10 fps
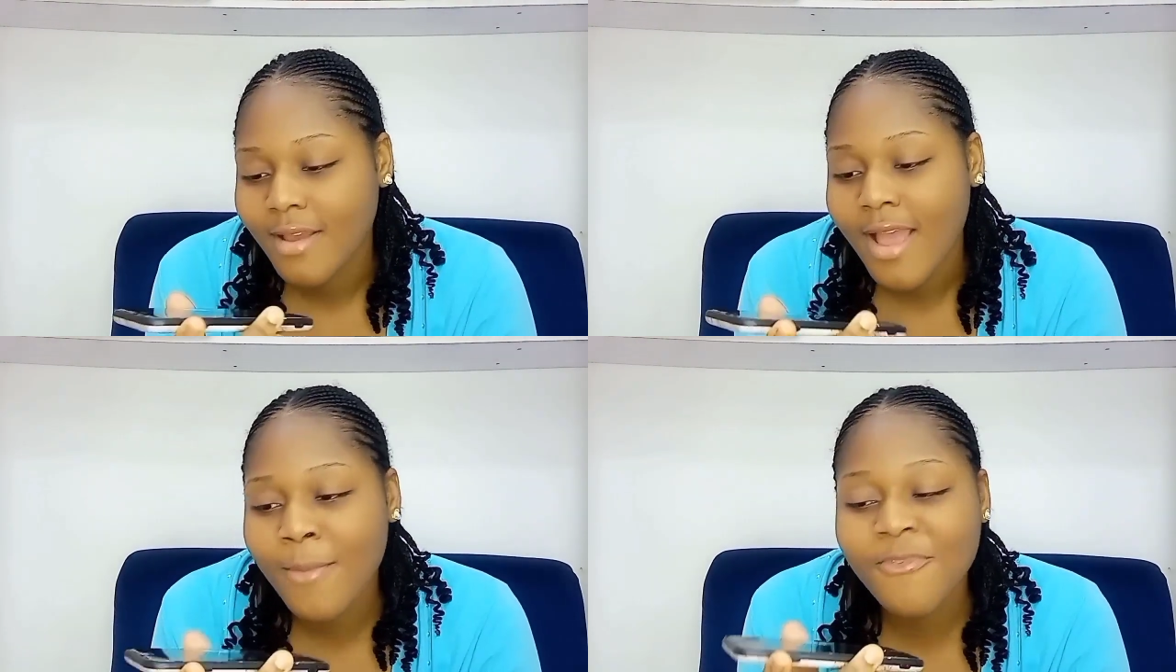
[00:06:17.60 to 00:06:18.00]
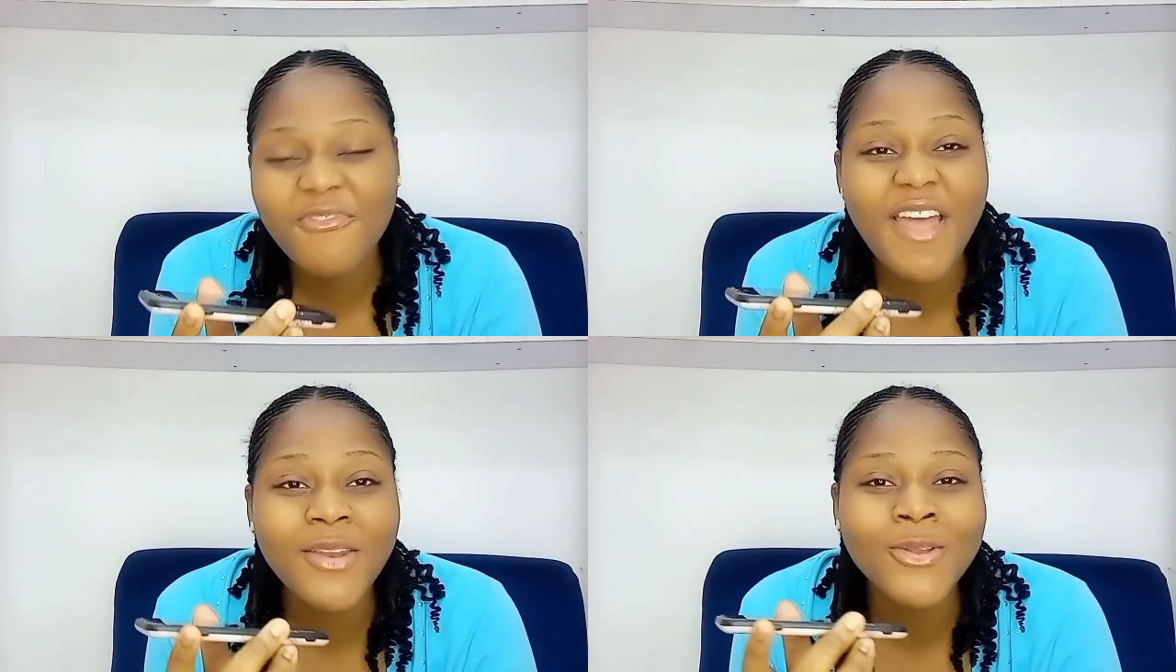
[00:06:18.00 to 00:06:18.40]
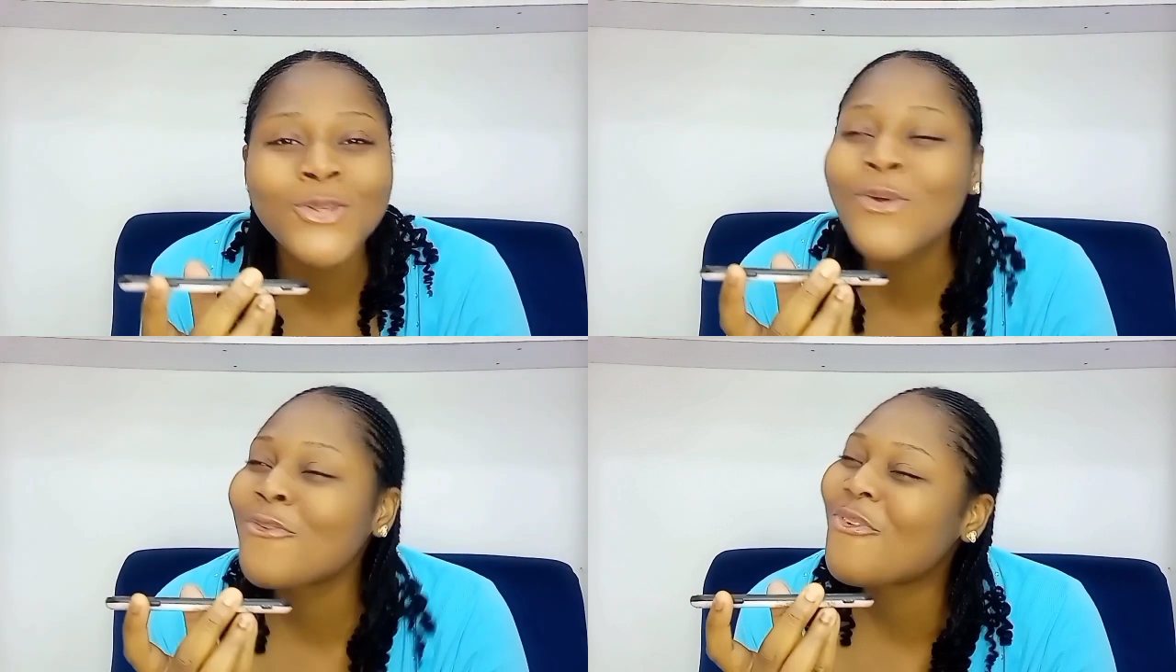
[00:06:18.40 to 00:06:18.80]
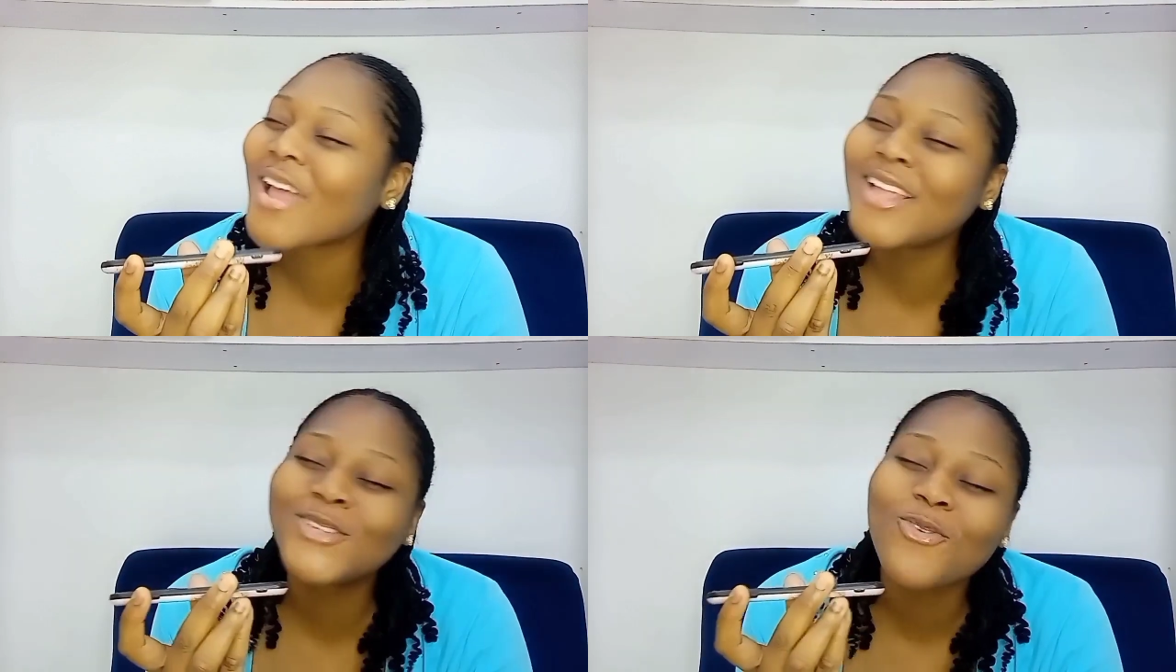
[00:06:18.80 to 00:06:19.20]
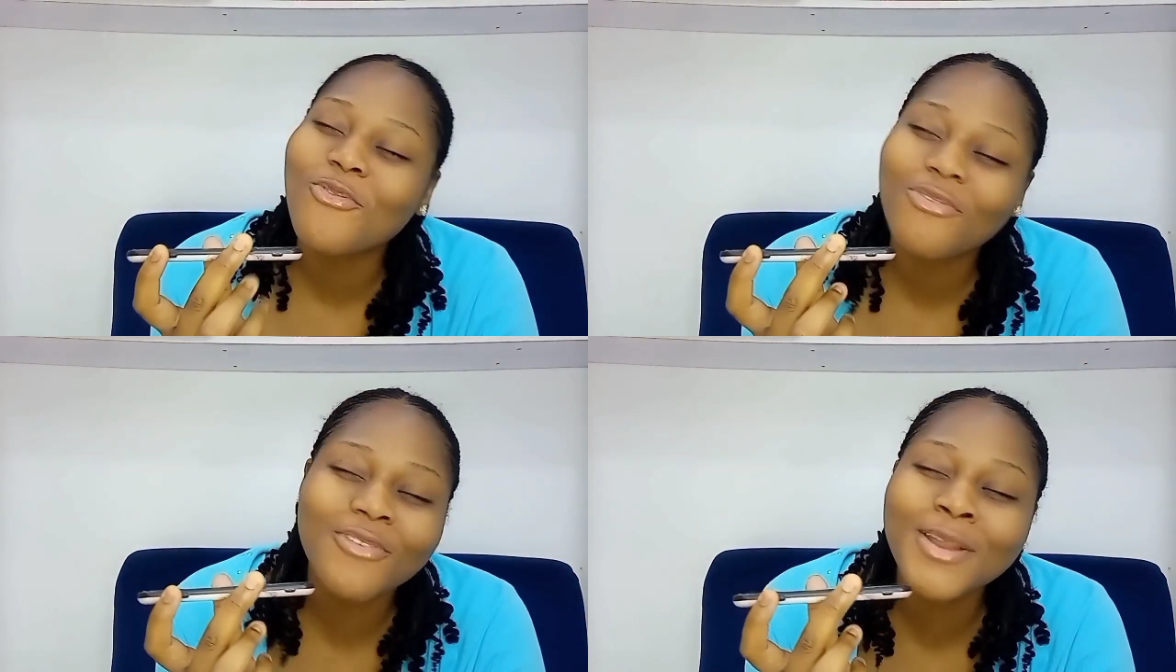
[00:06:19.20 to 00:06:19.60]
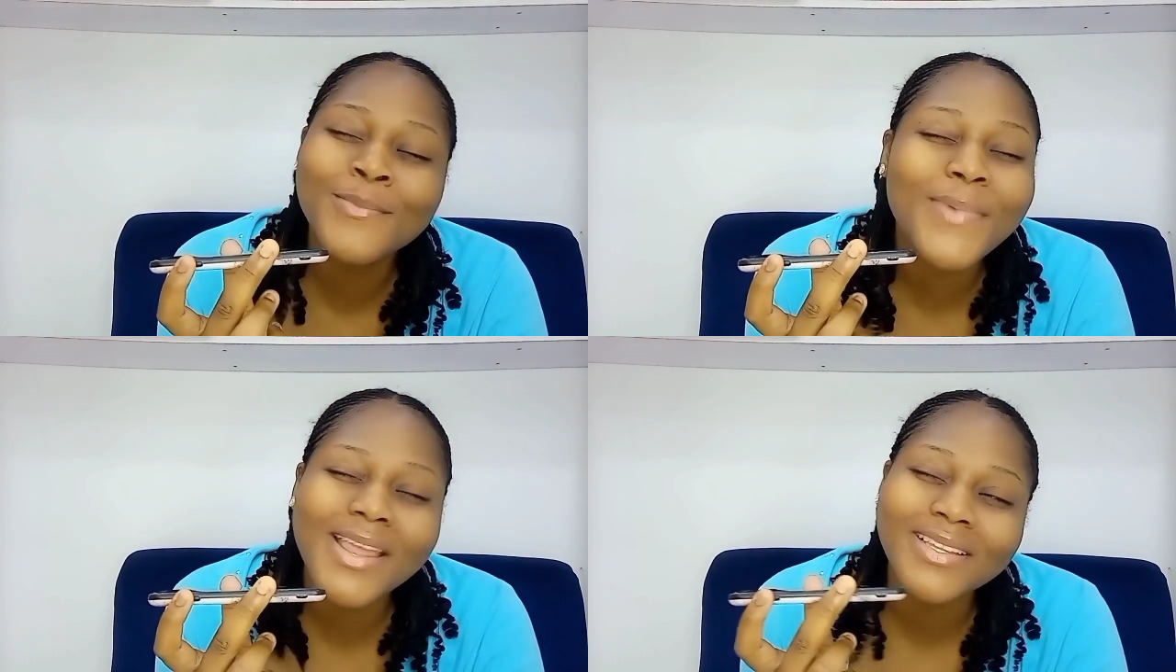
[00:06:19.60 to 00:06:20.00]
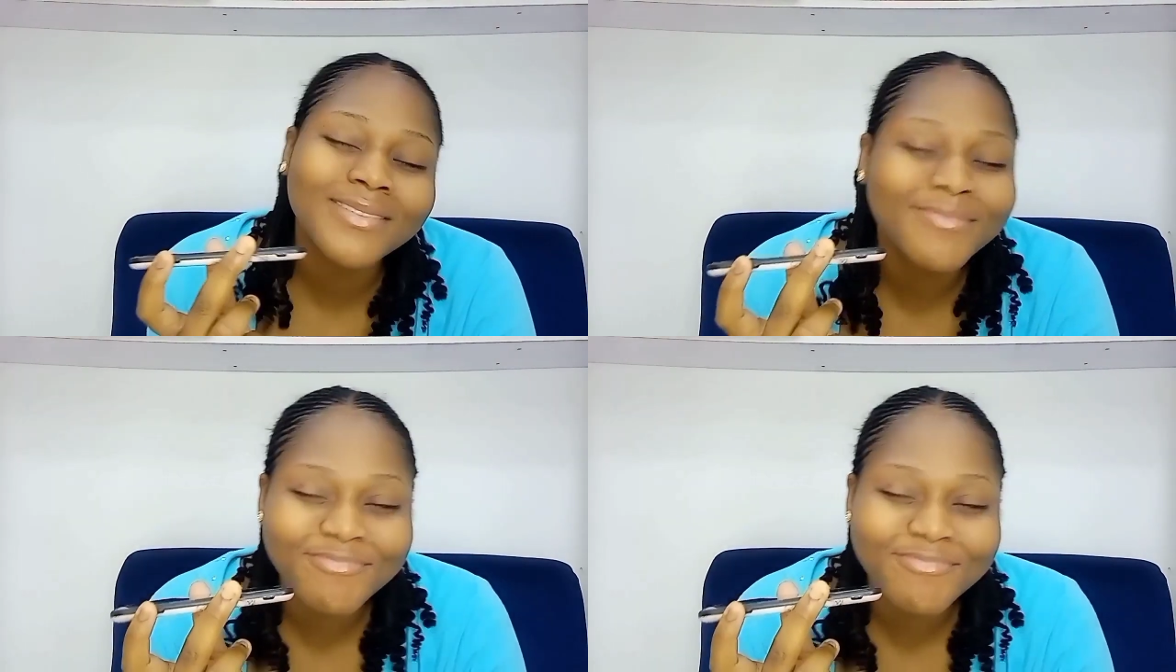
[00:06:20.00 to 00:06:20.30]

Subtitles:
I'm fine. No, you don't forget your friend, Benny.